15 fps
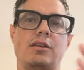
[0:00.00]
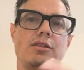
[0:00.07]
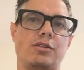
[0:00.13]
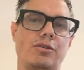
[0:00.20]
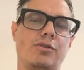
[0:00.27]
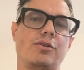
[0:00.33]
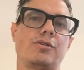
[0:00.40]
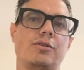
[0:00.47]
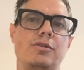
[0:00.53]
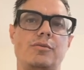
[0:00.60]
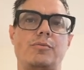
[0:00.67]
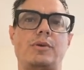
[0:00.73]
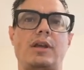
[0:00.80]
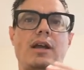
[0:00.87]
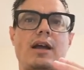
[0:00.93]

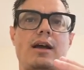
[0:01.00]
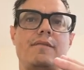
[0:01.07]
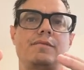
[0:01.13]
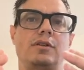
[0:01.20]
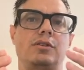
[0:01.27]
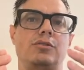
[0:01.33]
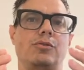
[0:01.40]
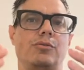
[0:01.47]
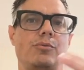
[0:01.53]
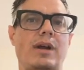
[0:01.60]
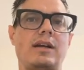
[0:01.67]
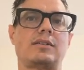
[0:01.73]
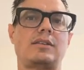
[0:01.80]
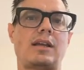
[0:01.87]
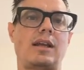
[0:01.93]
third, we have the
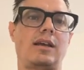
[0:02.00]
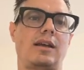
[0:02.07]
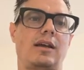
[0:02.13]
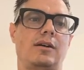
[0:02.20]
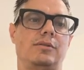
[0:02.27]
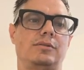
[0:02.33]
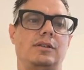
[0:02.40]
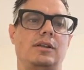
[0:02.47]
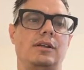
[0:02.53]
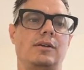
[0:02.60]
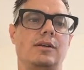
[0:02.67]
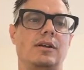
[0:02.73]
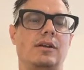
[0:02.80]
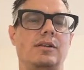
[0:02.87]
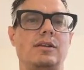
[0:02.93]
direct ALD.
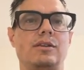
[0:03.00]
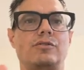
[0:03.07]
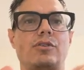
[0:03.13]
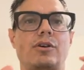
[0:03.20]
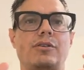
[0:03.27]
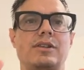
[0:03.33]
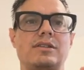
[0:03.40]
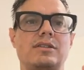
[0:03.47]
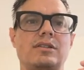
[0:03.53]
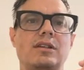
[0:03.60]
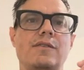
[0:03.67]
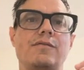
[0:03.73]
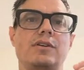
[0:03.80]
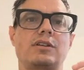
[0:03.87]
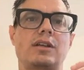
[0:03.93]
These are the
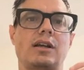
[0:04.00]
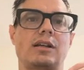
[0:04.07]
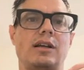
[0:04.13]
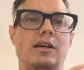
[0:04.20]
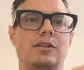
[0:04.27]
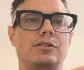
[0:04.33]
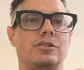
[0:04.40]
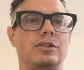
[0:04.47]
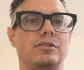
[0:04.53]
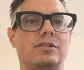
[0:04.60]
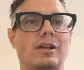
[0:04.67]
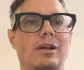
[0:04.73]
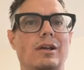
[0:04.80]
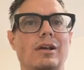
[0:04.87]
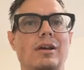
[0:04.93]
sniffer technologies.
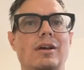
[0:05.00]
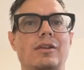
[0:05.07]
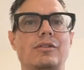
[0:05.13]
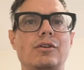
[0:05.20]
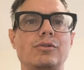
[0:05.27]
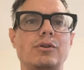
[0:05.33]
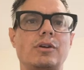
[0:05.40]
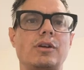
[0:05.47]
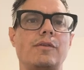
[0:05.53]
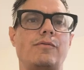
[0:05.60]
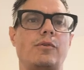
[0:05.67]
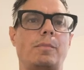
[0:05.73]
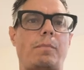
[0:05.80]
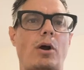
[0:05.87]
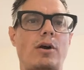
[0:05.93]
They're looking
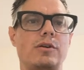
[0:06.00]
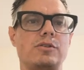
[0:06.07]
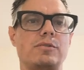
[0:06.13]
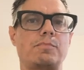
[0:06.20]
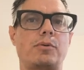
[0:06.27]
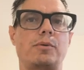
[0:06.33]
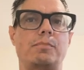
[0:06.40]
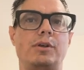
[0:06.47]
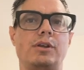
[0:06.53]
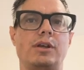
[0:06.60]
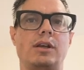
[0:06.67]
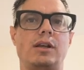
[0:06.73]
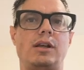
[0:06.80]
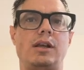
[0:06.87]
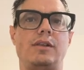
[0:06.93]
for parts per
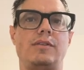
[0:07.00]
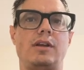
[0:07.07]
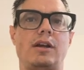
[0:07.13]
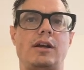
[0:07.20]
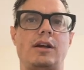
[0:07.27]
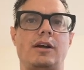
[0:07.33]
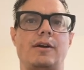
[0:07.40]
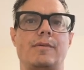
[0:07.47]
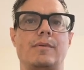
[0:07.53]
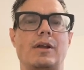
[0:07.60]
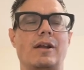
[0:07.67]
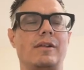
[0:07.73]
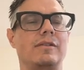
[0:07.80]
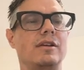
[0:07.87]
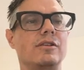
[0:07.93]
million in the air.
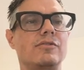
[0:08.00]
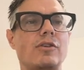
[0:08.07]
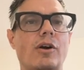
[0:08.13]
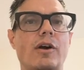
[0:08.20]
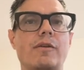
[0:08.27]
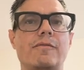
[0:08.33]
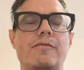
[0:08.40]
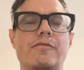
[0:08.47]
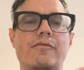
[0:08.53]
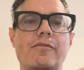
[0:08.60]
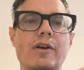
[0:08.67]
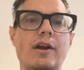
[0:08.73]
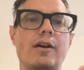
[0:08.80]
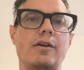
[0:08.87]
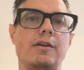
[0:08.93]
These are
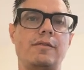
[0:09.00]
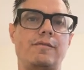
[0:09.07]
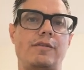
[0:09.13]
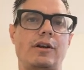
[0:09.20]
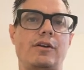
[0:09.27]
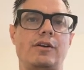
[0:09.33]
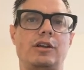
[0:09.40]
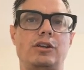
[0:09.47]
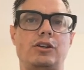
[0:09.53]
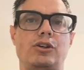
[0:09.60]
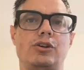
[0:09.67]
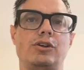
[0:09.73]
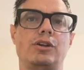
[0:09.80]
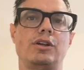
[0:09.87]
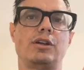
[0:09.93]
very, very
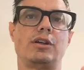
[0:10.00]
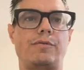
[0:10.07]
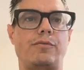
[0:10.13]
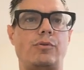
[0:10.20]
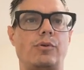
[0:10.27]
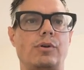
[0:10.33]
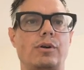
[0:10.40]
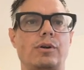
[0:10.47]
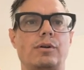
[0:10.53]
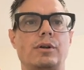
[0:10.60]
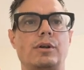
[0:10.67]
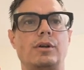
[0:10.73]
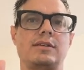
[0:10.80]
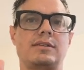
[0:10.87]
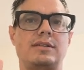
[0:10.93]
good for
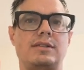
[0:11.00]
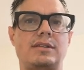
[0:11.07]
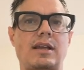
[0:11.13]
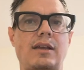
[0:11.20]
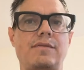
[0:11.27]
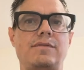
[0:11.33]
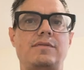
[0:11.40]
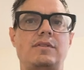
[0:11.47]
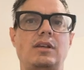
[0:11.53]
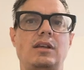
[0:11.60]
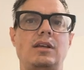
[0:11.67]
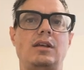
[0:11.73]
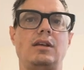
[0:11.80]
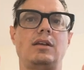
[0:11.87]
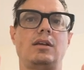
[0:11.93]

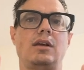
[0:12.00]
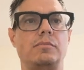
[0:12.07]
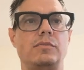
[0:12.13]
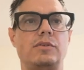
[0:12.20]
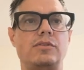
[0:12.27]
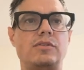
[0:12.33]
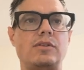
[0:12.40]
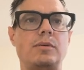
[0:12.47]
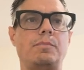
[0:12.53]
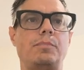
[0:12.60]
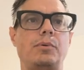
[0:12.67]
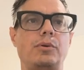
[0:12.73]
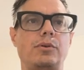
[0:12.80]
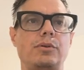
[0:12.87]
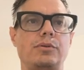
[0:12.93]
safety,
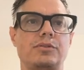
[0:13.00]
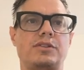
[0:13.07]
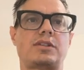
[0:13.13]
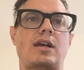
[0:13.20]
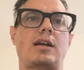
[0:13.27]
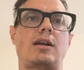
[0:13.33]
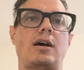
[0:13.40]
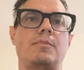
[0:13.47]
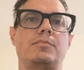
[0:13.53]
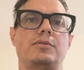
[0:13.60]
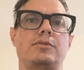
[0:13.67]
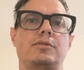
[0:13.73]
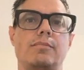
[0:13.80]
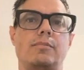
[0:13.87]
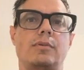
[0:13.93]
simple
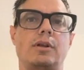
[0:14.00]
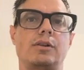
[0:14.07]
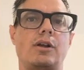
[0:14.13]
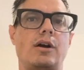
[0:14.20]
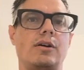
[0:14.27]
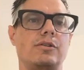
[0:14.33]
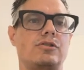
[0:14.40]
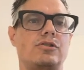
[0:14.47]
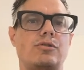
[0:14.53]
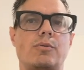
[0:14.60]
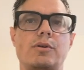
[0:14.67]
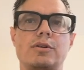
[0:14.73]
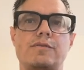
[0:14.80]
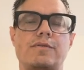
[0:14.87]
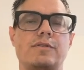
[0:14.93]
setups, large
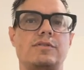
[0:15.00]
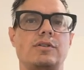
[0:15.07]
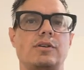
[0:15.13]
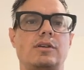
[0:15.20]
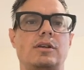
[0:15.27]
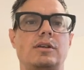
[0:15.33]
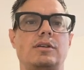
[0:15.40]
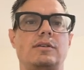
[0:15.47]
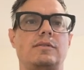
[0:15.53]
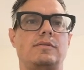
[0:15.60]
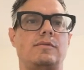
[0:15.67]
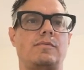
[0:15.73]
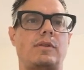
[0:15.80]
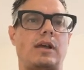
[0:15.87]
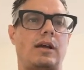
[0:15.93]
storage
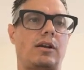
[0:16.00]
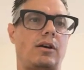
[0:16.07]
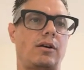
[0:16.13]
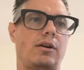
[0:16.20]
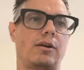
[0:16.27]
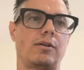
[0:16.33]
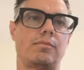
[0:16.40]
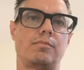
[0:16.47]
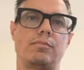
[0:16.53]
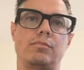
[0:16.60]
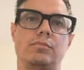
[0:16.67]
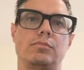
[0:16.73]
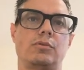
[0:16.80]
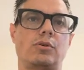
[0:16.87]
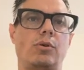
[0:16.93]
facilities that are
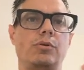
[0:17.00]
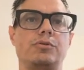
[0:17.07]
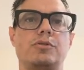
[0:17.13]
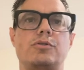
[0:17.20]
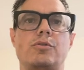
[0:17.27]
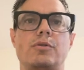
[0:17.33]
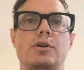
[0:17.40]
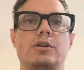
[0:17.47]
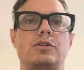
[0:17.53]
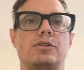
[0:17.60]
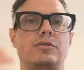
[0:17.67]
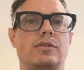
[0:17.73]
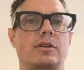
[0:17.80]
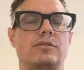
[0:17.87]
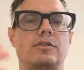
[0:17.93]
cold storage
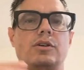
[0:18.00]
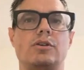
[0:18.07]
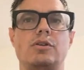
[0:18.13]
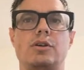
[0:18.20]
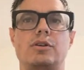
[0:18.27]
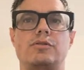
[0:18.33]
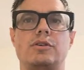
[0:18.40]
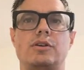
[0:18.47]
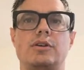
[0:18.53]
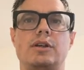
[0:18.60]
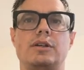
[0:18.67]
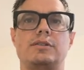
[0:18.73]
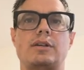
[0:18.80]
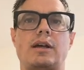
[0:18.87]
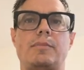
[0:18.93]
it's a good
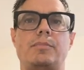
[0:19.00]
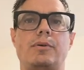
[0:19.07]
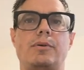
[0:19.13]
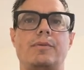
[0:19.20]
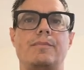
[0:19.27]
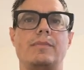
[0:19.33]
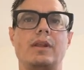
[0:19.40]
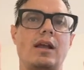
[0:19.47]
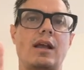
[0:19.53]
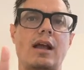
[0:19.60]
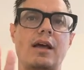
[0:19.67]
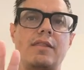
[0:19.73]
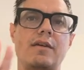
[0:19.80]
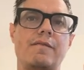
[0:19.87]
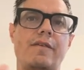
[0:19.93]
example.
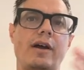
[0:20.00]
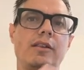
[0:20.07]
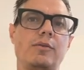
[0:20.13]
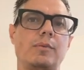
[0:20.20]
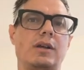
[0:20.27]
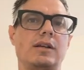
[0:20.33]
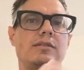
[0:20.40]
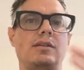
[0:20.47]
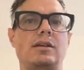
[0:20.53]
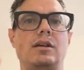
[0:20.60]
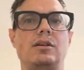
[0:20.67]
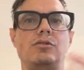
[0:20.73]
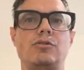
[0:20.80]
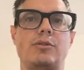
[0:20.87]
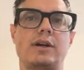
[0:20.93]
And then finally we get to
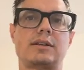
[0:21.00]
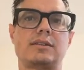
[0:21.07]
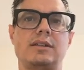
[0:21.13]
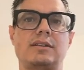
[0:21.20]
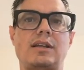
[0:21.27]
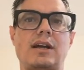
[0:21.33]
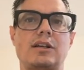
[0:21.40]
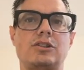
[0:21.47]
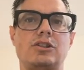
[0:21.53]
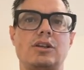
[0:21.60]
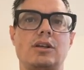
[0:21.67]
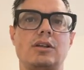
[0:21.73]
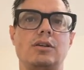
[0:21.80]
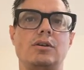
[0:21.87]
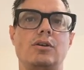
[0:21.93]
indirect
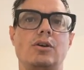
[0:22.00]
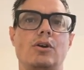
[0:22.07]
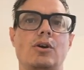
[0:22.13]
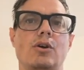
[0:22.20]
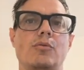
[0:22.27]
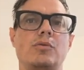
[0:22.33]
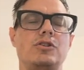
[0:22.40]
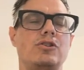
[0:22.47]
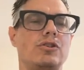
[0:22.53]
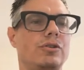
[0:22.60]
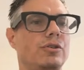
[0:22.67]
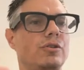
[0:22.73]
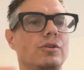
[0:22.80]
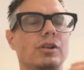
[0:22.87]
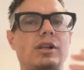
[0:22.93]
detection, which
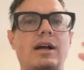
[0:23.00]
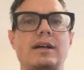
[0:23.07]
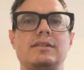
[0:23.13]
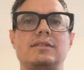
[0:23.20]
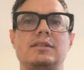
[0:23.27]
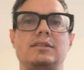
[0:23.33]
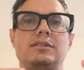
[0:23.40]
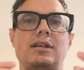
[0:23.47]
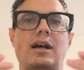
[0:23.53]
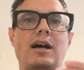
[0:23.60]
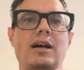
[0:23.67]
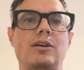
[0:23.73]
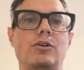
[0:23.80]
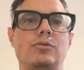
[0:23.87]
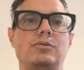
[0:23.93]
utilizes
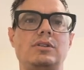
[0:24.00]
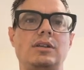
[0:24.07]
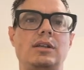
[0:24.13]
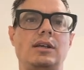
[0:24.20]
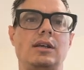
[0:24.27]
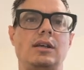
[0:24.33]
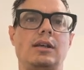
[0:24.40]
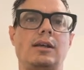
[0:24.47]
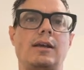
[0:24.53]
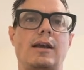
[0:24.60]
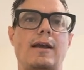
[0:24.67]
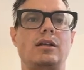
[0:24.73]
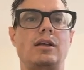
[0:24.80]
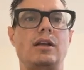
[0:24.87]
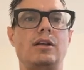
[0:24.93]
IoT.
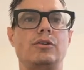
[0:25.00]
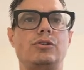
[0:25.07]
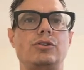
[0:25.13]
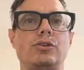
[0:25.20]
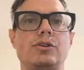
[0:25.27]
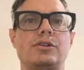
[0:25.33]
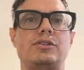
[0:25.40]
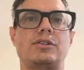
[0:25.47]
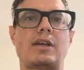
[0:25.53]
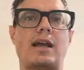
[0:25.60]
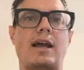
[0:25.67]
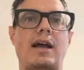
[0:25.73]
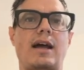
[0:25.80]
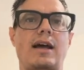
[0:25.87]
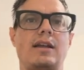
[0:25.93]
It looks
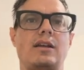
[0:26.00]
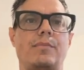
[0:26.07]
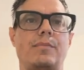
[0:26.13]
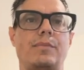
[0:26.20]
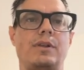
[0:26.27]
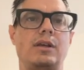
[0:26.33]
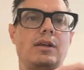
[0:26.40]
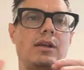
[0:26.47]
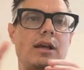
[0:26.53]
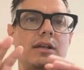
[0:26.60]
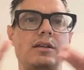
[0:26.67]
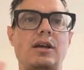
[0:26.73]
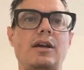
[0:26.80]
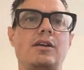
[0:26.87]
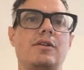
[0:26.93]
at the
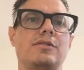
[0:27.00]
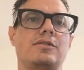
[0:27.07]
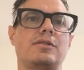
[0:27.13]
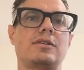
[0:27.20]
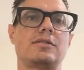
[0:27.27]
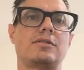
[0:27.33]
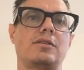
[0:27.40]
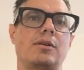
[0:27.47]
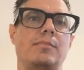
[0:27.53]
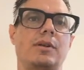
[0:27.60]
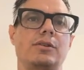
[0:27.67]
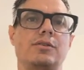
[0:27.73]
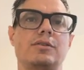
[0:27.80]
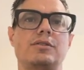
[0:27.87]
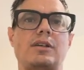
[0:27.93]
entire system
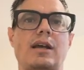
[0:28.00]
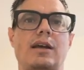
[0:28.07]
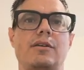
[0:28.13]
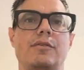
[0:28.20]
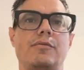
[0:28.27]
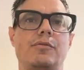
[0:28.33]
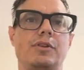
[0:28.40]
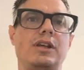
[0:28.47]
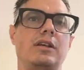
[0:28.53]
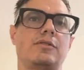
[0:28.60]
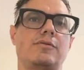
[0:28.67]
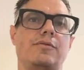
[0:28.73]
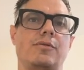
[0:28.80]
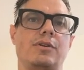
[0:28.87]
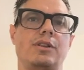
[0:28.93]
and looks at
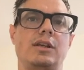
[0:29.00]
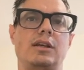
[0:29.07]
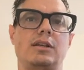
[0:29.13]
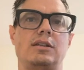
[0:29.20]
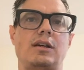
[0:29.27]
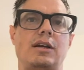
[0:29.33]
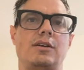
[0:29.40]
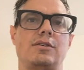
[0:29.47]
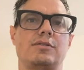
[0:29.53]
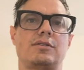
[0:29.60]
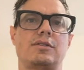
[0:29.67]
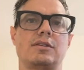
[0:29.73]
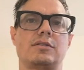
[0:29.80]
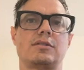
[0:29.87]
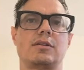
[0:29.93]
leaks for the entire
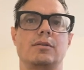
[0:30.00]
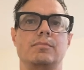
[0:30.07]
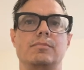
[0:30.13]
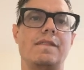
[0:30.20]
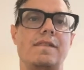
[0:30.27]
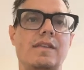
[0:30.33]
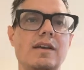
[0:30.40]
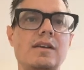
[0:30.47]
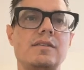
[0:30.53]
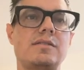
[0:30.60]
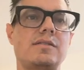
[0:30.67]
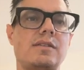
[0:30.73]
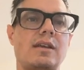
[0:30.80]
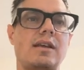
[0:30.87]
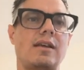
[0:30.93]
system.
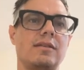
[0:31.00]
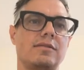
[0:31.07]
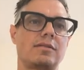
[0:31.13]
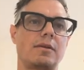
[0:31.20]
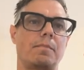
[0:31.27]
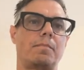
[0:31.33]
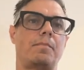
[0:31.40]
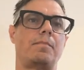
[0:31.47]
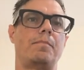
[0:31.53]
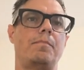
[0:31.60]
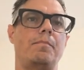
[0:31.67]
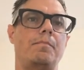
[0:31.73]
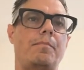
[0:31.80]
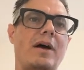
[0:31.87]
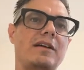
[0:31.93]
This is the
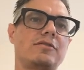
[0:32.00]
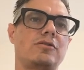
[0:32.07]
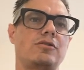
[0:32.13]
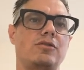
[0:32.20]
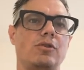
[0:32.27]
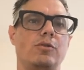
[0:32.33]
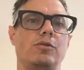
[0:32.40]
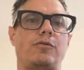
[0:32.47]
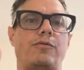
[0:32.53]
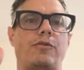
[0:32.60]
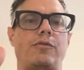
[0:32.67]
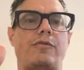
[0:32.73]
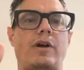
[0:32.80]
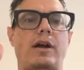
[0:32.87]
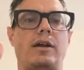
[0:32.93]
best use for
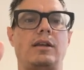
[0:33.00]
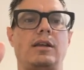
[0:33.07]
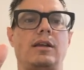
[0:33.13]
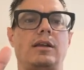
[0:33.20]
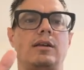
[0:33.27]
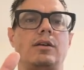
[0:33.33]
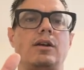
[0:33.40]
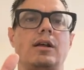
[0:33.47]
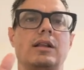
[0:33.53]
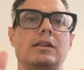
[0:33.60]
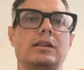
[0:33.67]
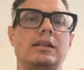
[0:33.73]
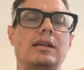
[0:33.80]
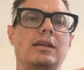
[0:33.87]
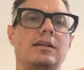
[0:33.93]
finding
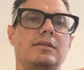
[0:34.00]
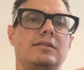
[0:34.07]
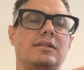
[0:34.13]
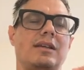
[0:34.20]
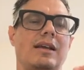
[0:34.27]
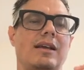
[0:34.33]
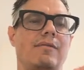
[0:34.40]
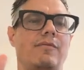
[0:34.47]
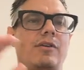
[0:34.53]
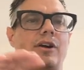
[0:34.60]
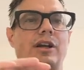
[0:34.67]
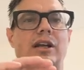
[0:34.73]
leaks in very